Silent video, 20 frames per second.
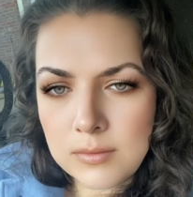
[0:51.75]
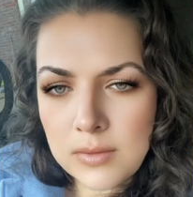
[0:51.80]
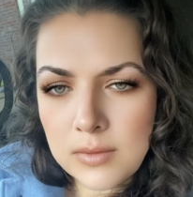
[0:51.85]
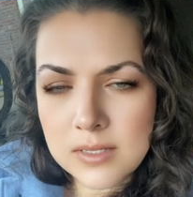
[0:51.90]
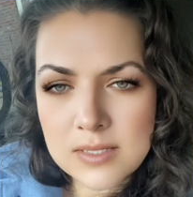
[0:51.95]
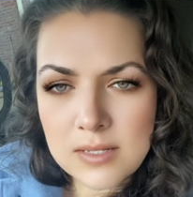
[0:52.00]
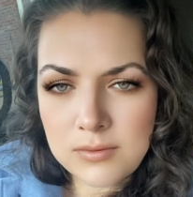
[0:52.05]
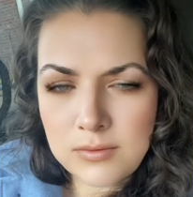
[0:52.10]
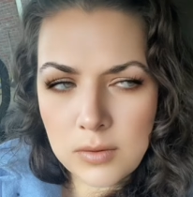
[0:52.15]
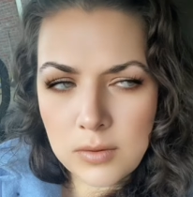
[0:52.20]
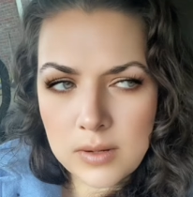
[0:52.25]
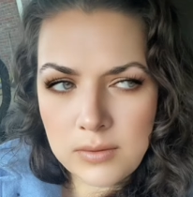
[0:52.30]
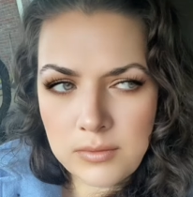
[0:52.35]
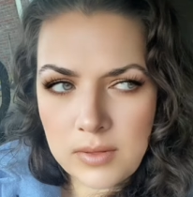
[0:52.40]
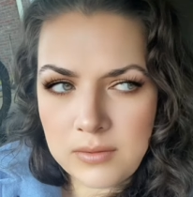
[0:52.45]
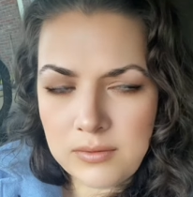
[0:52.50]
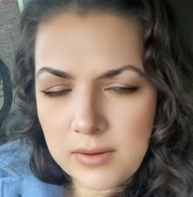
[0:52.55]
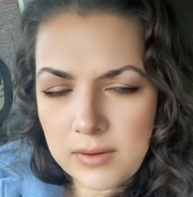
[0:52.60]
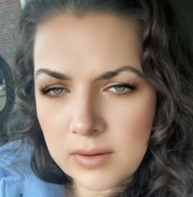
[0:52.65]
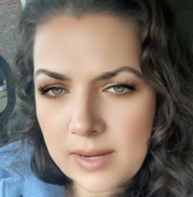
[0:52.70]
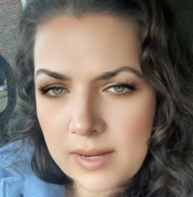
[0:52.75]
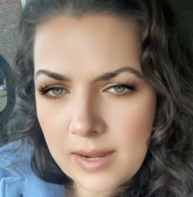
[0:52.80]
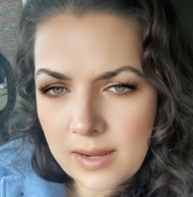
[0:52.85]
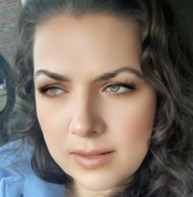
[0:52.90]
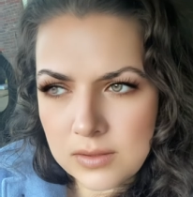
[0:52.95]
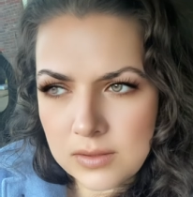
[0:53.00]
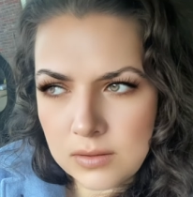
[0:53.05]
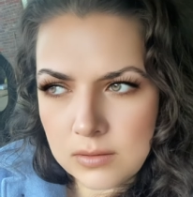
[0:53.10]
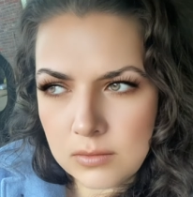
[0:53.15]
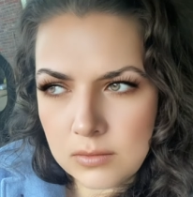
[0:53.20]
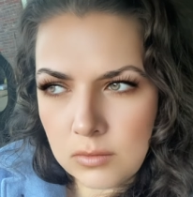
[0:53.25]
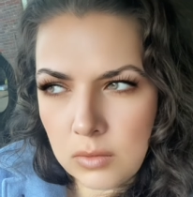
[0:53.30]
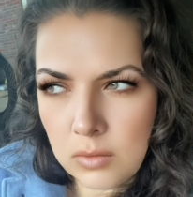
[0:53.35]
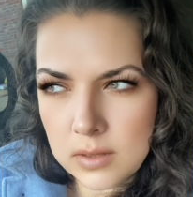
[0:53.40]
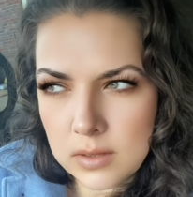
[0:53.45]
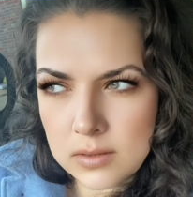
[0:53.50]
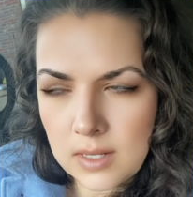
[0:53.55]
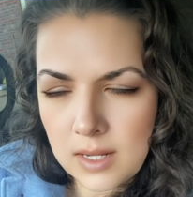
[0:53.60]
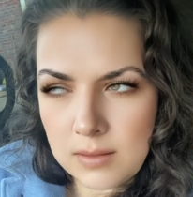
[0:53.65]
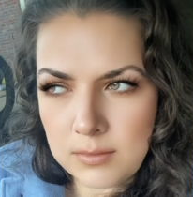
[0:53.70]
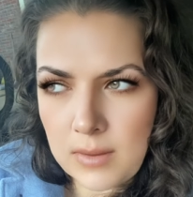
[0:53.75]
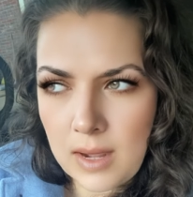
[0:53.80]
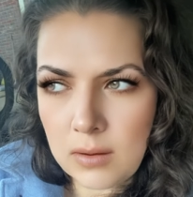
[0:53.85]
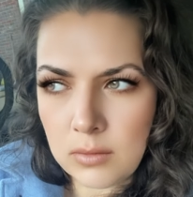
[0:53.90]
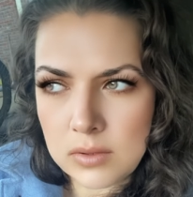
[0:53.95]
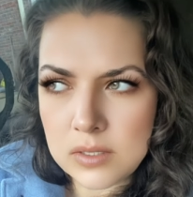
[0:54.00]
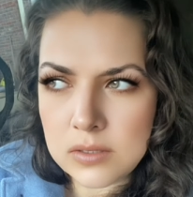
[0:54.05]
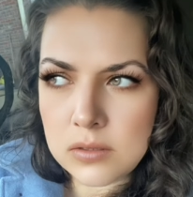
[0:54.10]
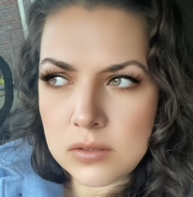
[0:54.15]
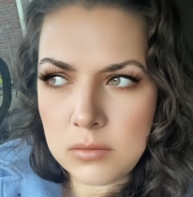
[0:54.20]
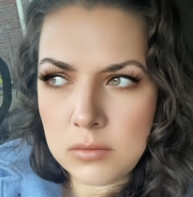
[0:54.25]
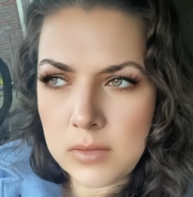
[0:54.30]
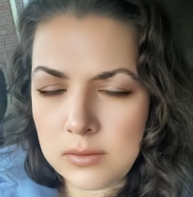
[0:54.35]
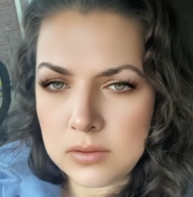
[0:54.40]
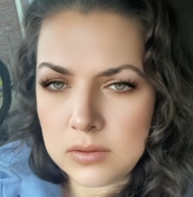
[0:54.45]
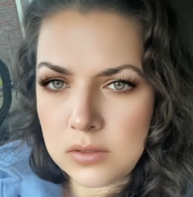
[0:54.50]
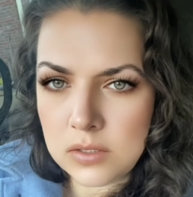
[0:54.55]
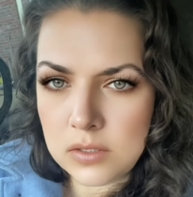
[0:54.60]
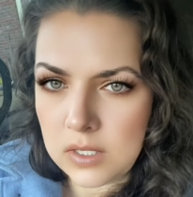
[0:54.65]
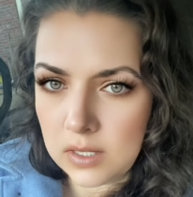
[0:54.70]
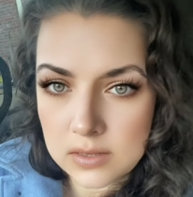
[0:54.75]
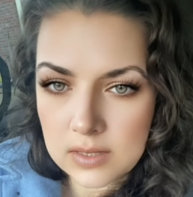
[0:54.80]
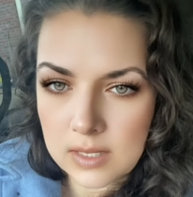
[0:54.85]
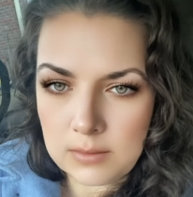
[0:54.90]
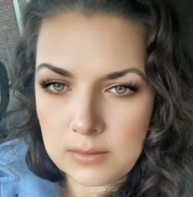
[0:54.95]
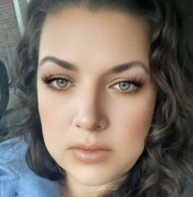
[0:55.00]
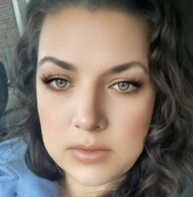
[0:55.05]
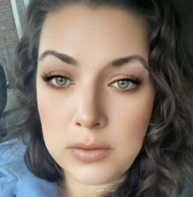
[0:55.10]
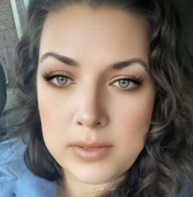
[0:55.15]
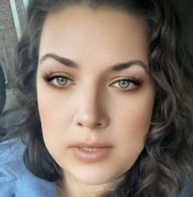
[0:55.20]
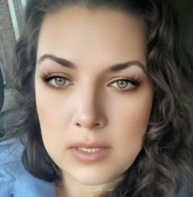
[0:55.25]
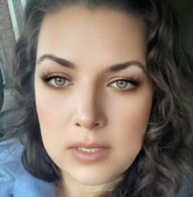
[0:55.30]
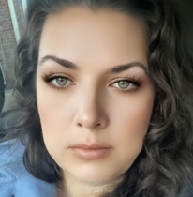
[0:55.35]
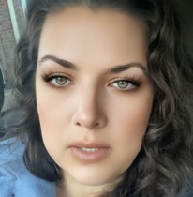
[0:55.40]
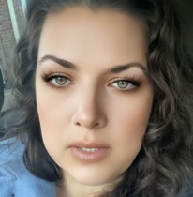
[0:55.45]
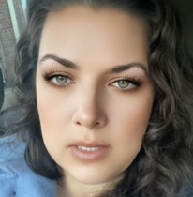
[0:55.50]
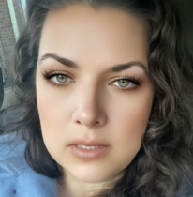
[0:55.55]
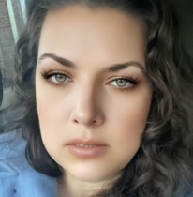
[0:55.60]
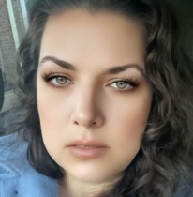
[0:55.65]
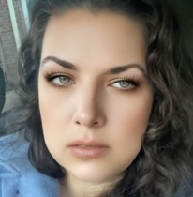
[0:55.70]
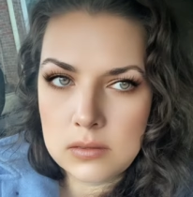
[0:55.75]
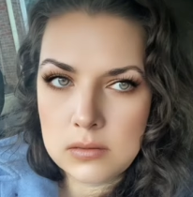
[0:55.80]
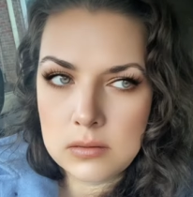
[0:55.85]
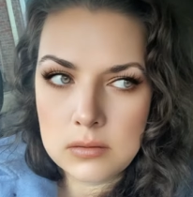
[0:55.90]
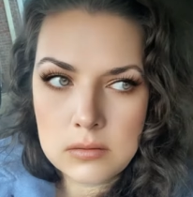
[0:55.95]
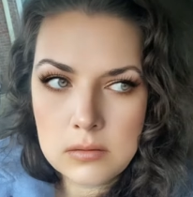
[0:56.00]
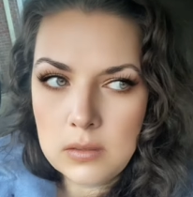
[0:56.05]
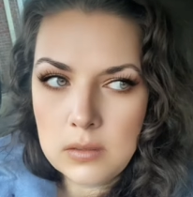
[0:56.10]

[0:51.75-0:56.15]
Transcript: Except for if they figured out how to do it one time, I would assume they would just keep doing it because,